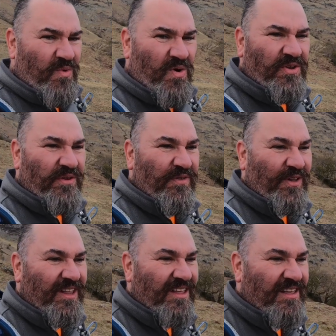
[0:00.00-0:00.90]

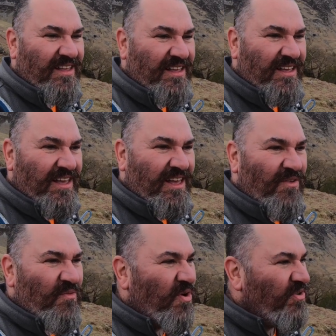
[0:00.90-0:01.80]
wonderful,
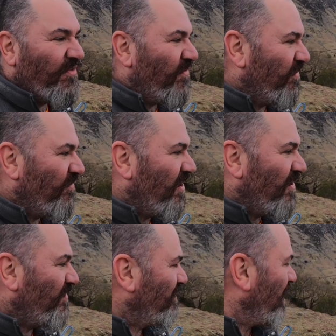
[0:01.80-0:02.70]
wonderful
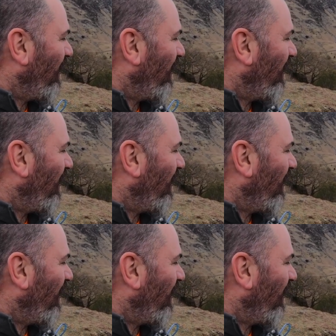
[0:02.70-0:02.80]
views.